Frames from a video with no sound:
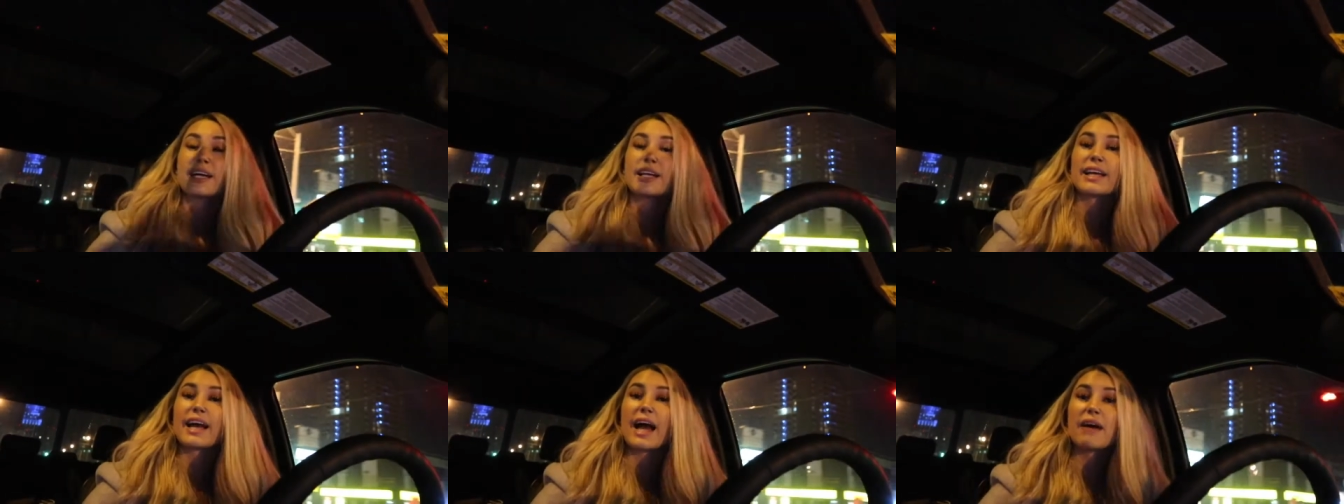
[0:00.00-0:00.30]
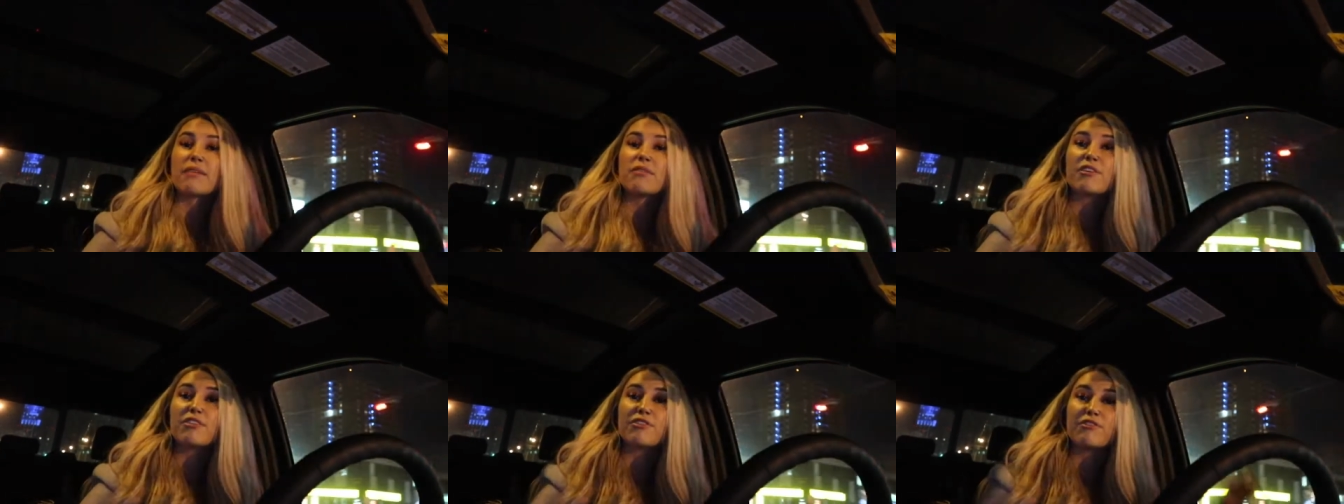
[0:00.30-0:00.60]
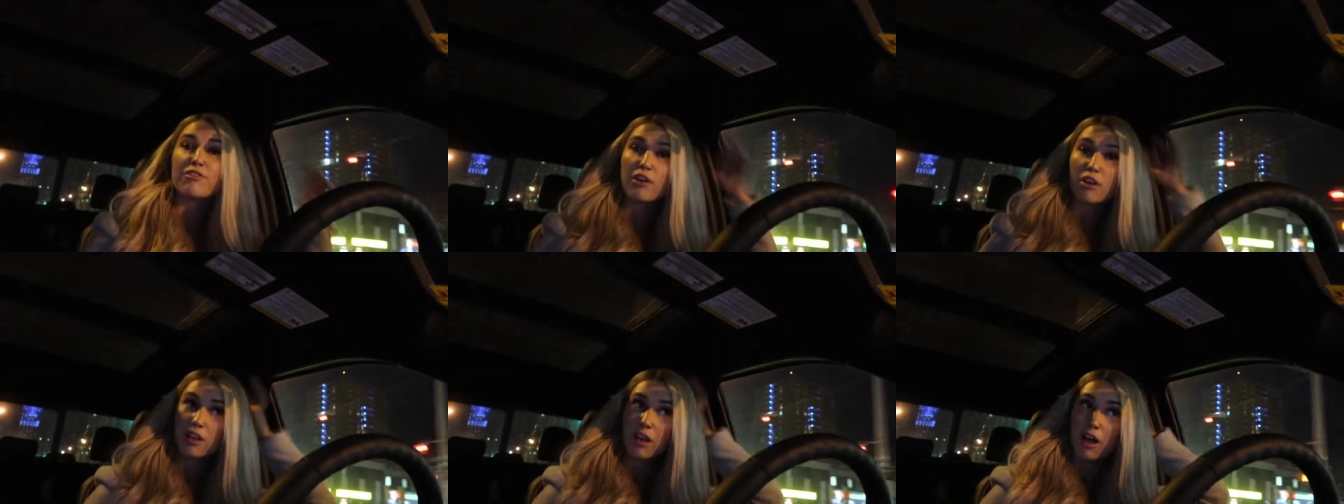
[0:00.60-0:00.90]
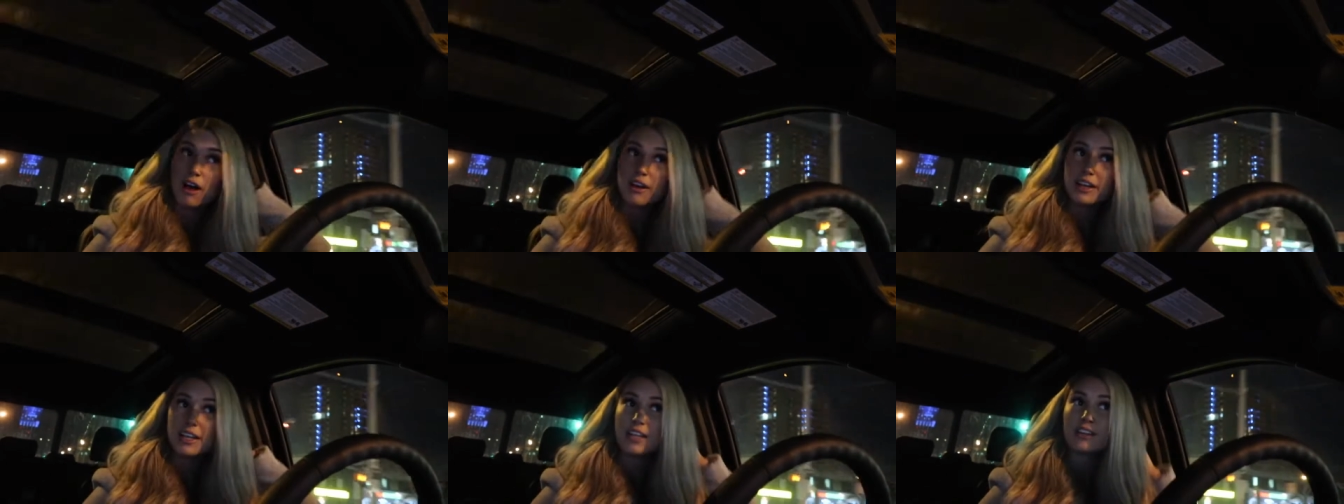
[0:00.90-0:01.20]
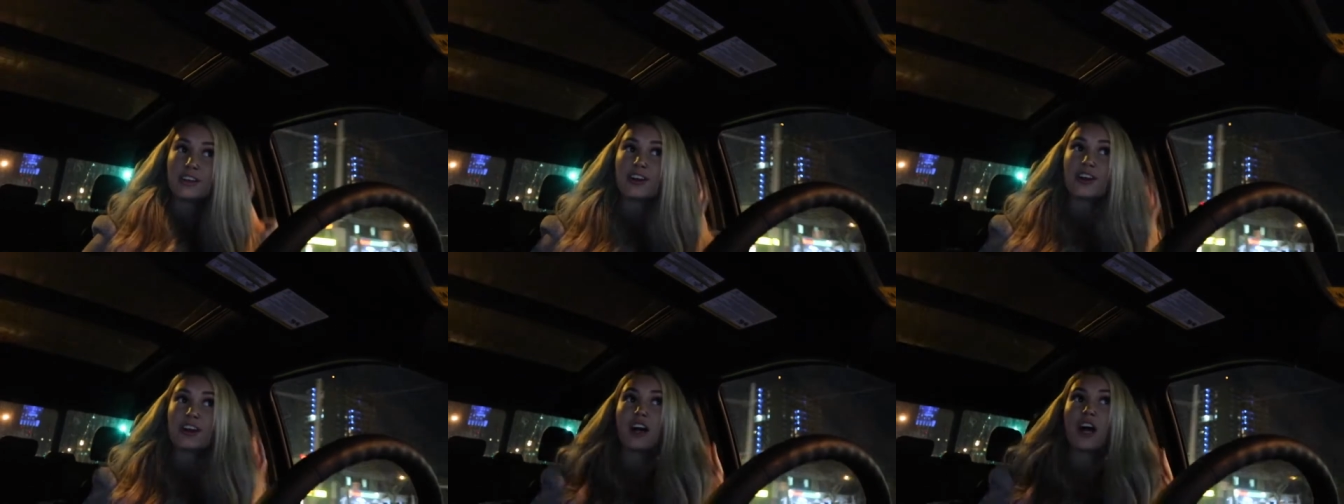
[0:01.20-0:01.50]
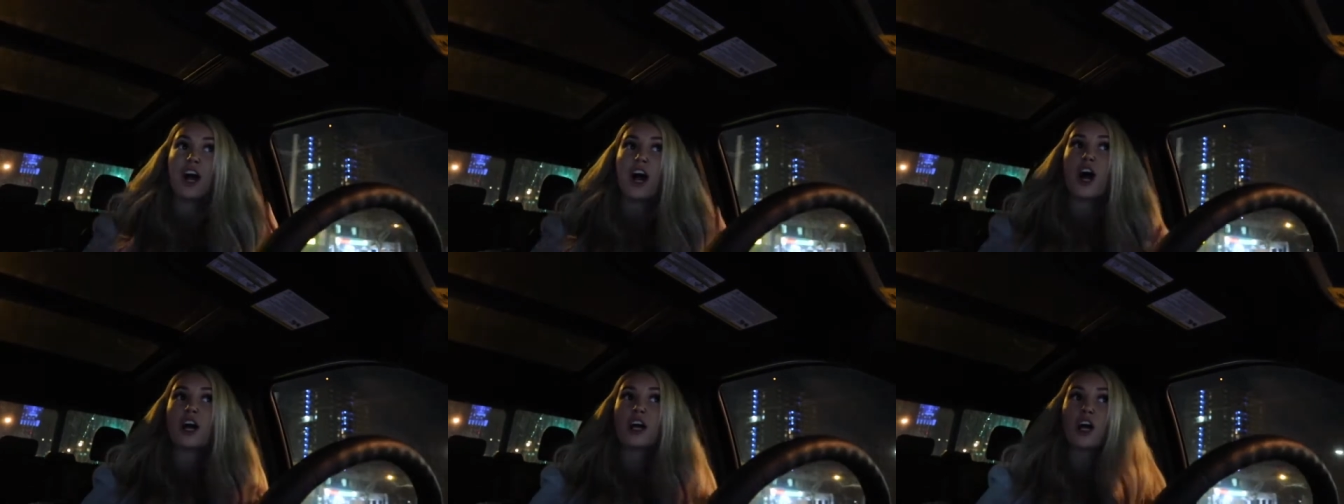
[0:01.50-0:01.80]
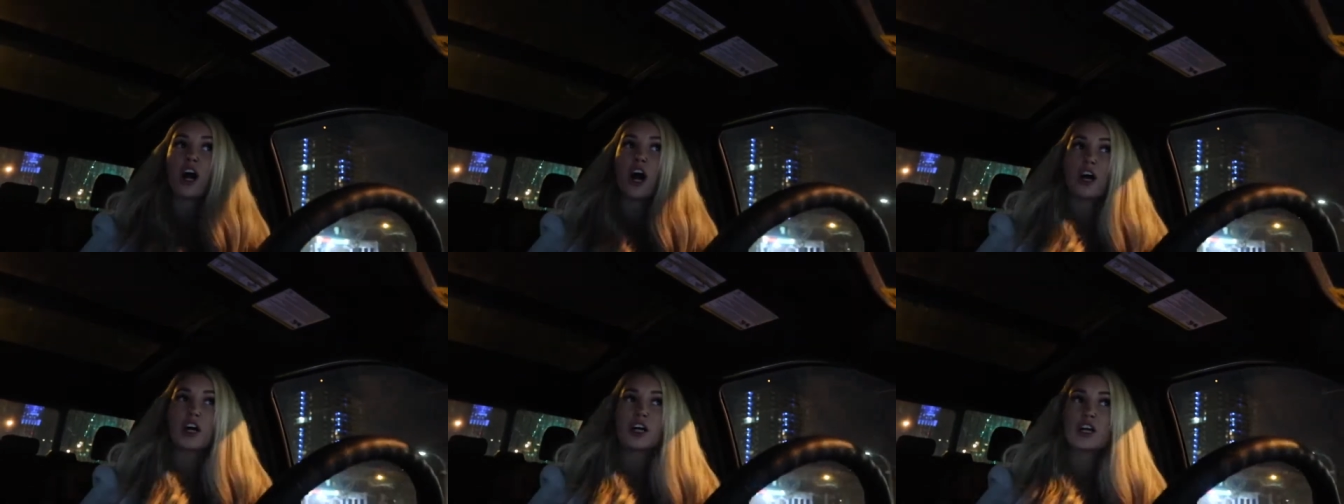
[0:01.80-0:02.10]
Like I have a full on either
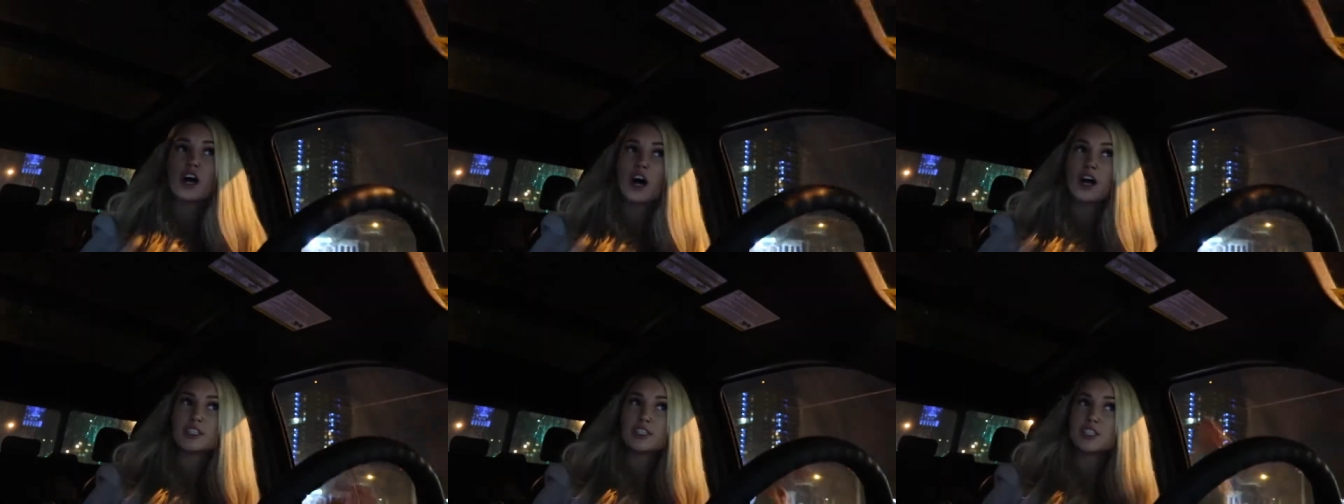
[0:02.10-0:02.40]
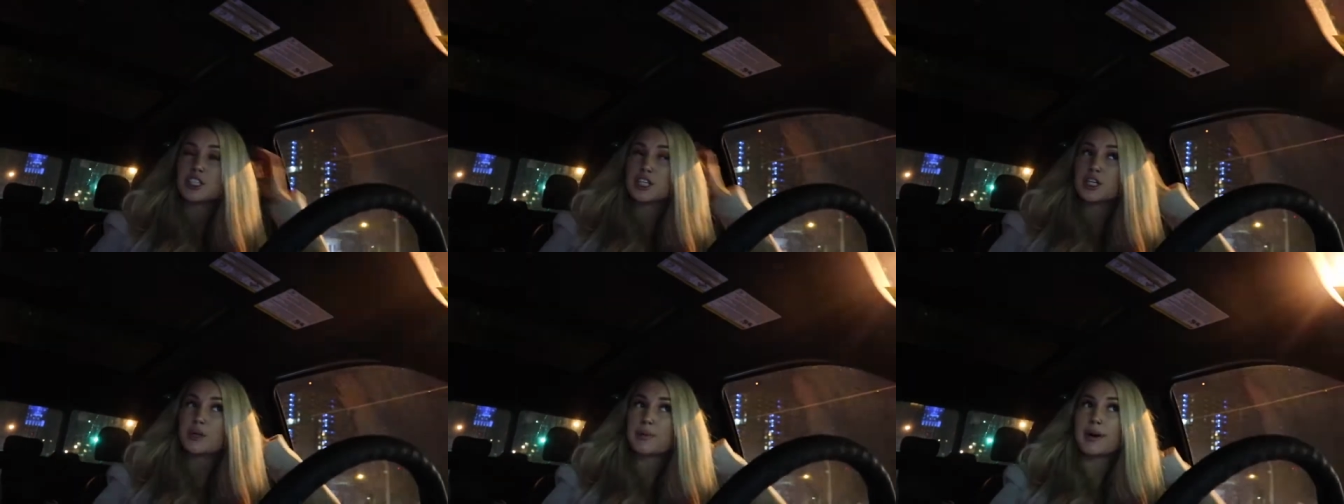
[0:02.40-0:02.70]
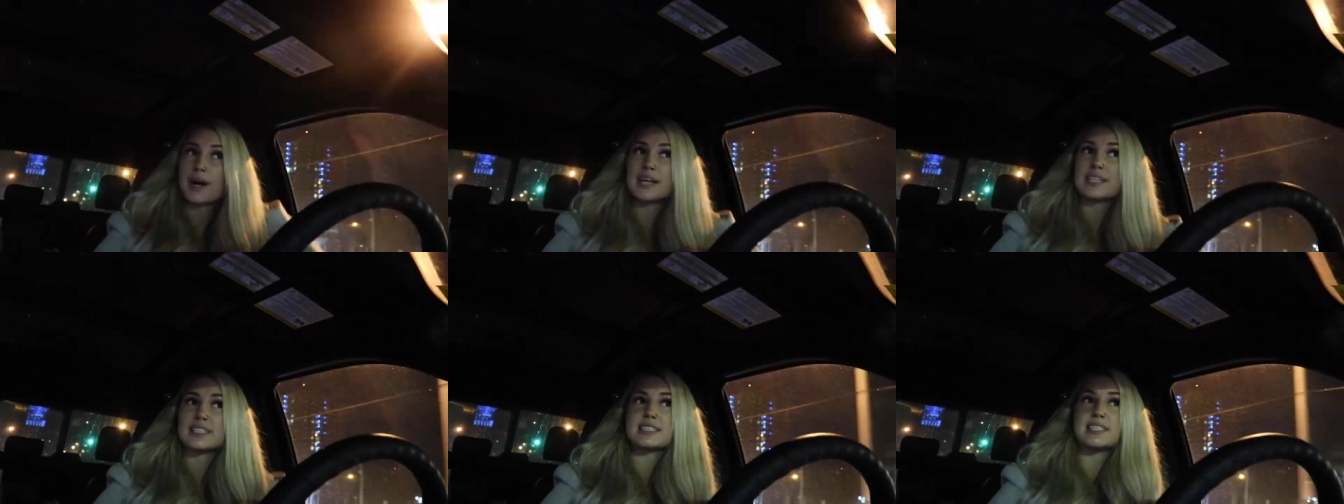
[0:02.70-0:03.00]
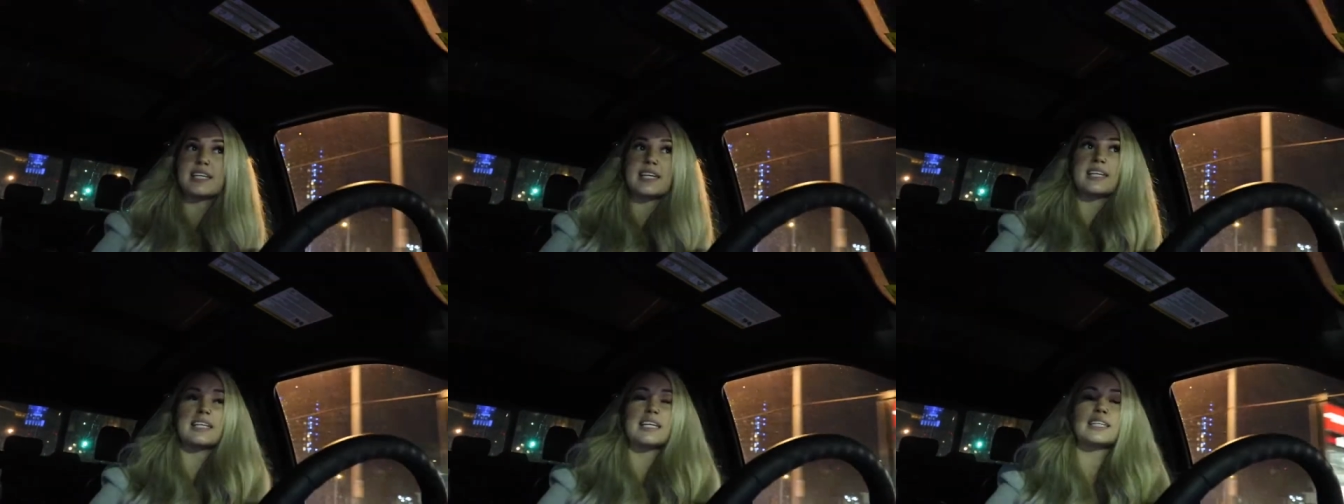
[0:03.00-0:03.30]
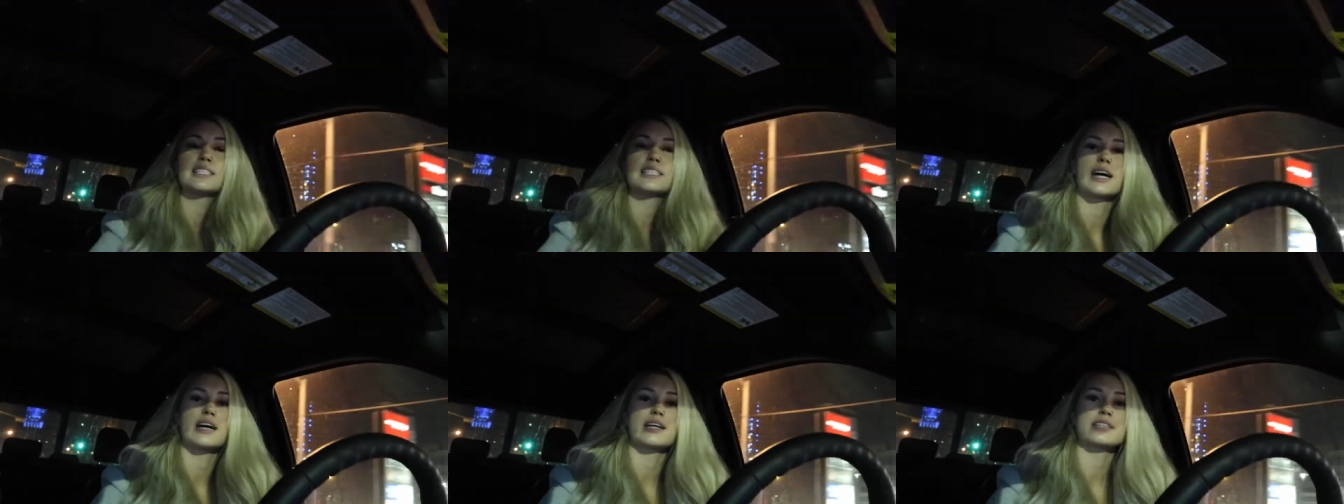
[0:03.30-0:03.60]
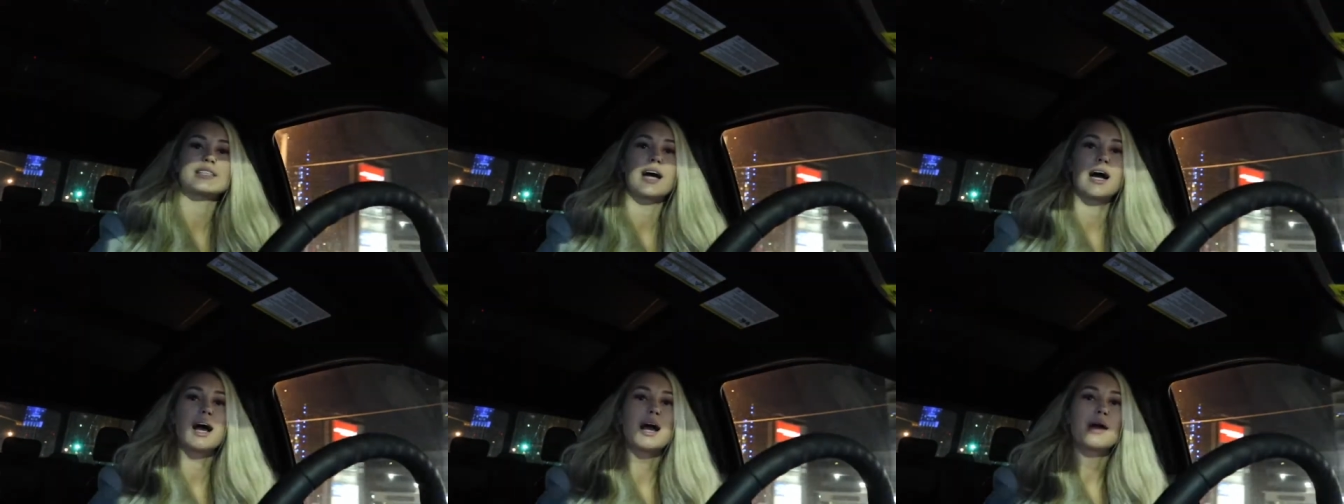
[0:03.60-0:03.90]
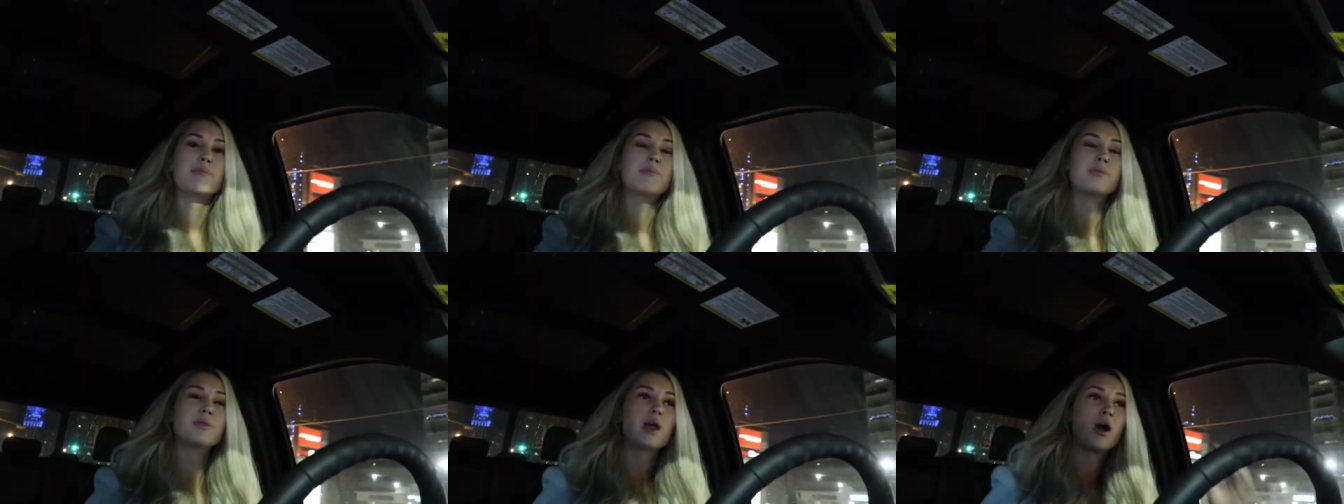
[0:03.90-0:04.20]
car concert where I sing the entire
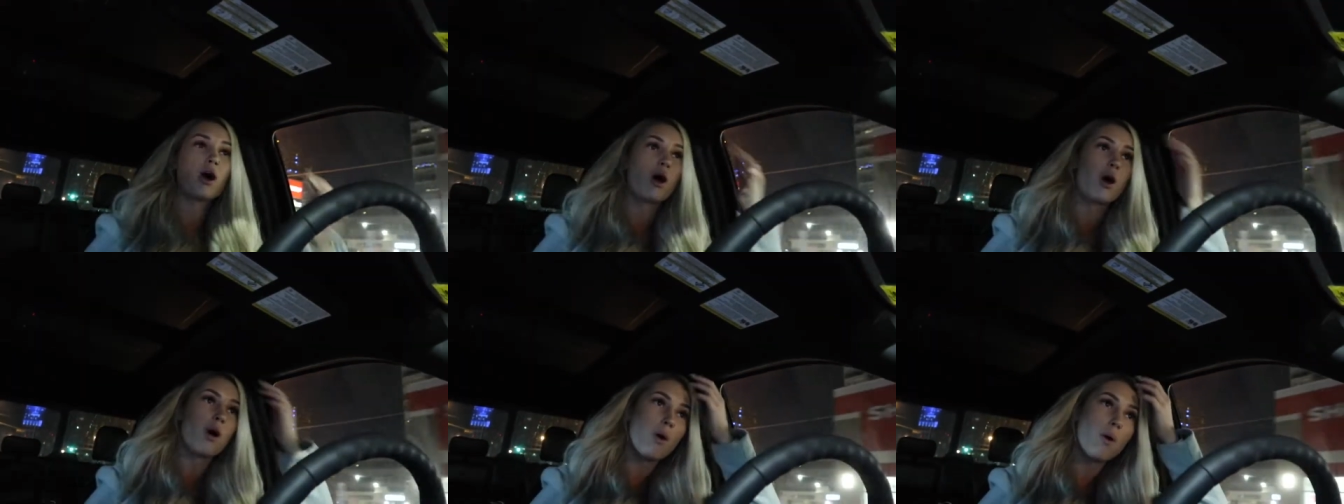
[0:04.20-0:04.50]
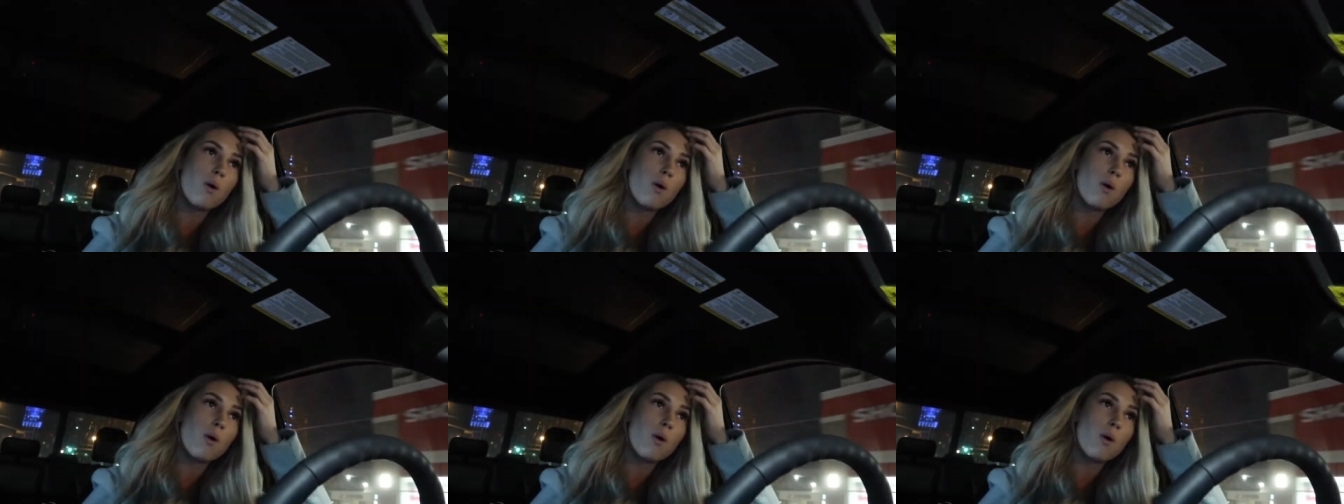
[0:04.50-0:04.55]
time,